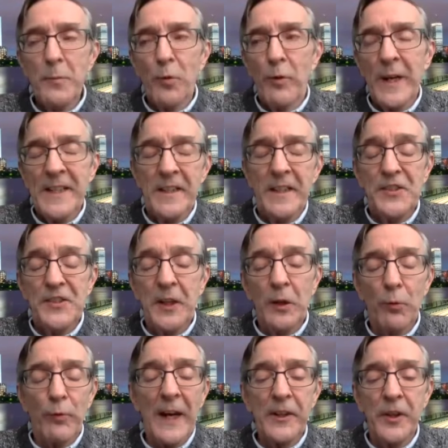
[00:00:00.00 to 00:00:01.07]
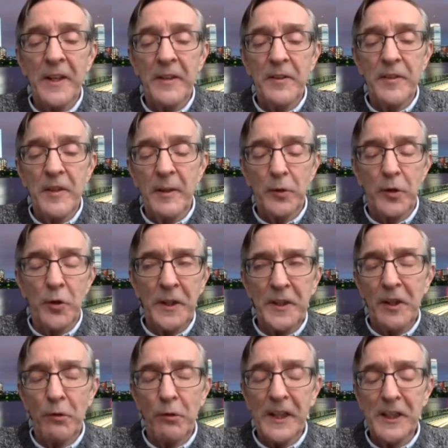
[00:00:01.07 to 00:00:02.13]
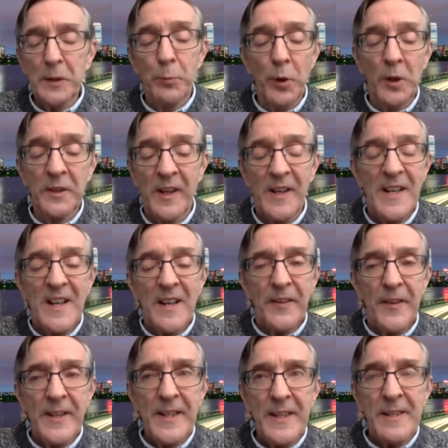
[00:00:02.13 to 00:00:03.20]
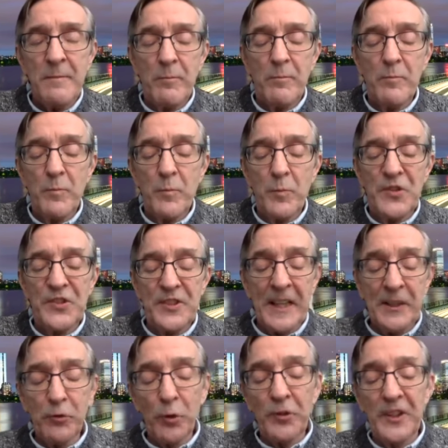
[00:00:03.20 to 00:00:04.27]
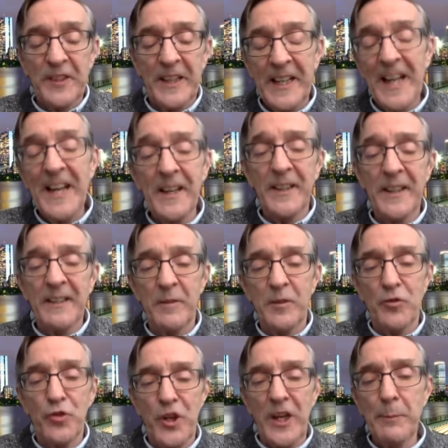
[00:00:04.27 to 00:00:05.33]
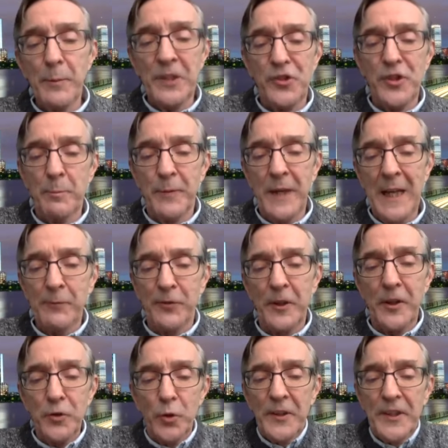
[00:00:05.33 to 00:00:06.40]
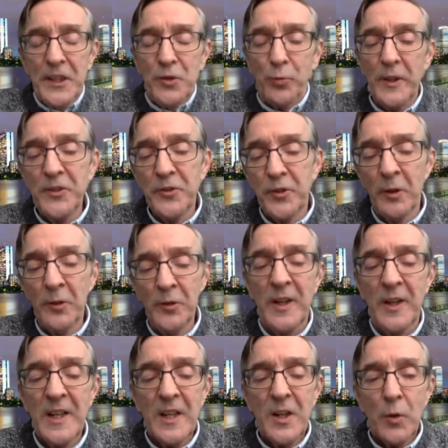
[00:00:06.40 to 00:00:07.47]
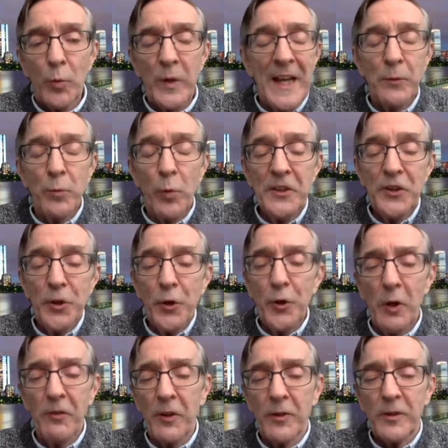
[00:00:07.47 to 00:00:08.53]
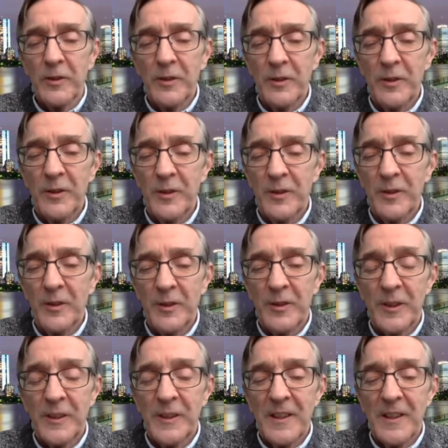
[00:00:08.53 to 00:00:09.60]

right, it's still a record, according to the record book, the Central Connecticut championship game for the Northeast Regionals, we had one turnover. Yeah.